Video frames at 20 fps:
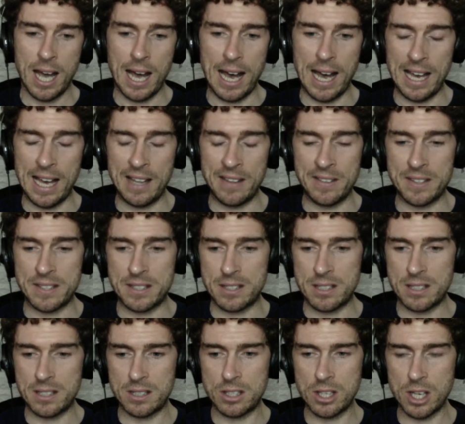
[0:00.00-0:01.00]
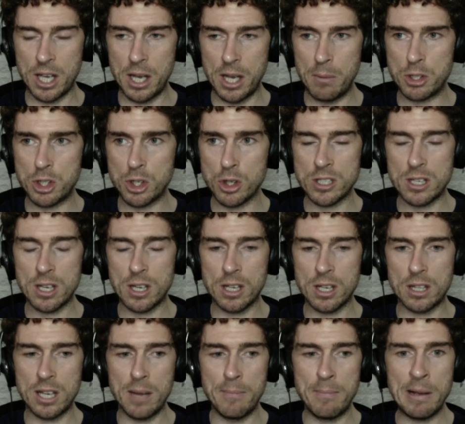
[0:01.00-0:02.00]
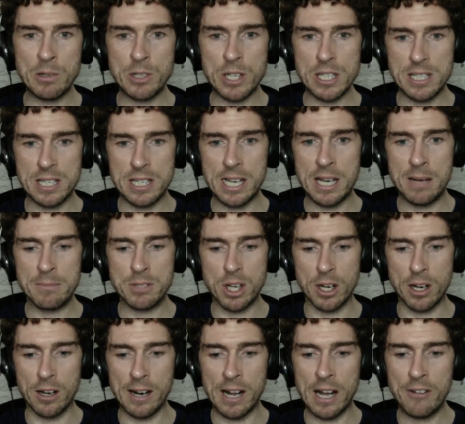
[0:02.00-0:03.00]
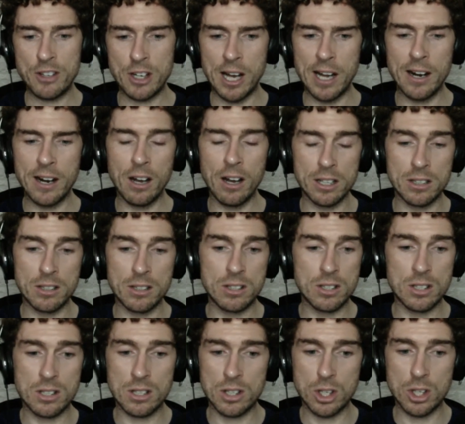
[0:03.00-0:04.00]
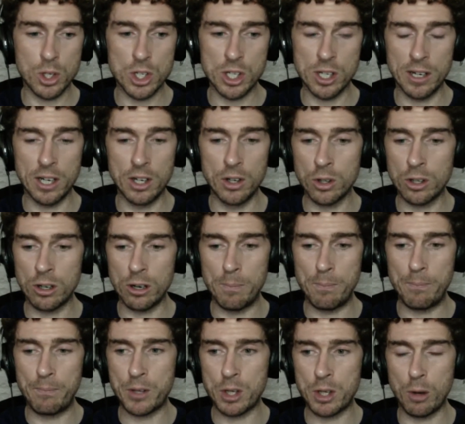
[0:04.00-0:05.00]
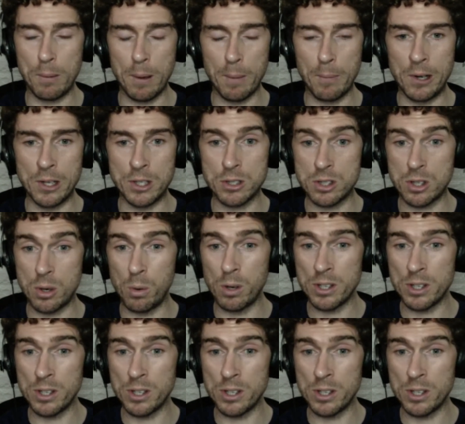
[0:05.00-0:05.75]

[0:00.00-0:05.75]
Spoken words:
And it was just the amount of DMs I got after. And I touched on another couple of points, so I